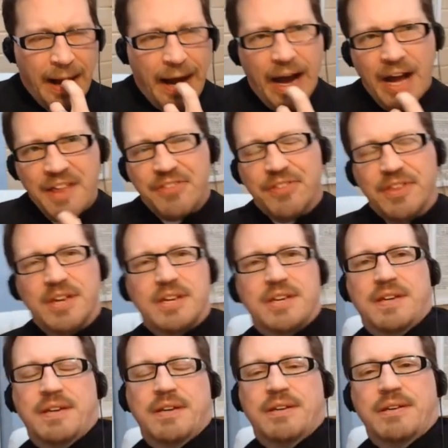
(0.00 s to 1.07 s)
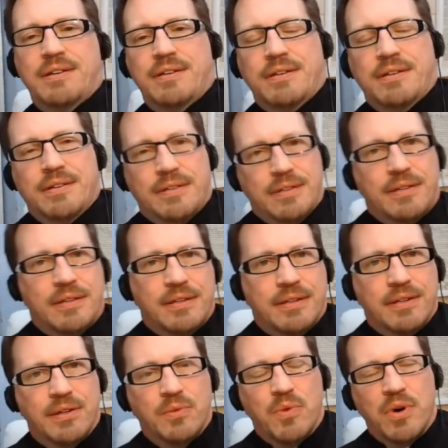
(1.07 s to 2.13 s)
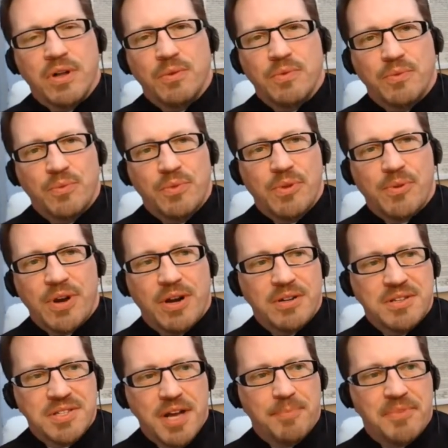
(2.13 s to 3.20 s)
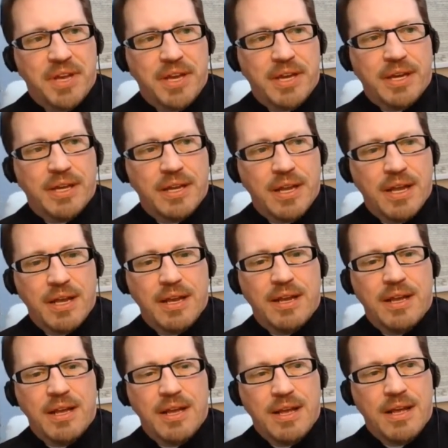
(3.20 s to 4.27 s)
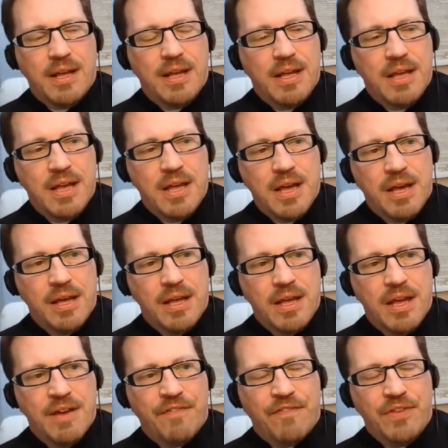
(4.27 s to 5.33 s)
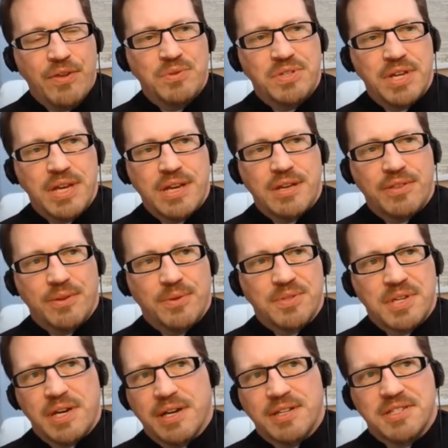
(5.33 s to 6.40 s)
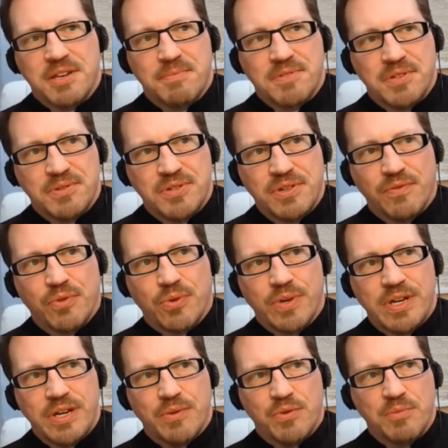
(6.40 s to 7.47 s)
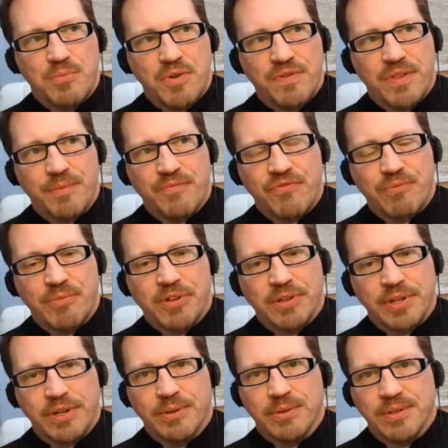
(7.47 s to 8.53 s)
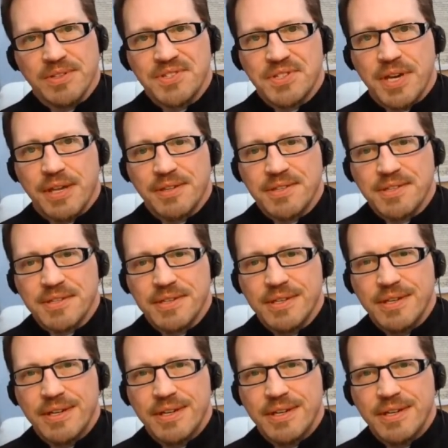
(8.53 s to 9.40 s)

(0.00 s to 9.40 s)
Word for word: I think, well, with regards to updating it, if you take those concepts of chivalry and remove them from the literal sense,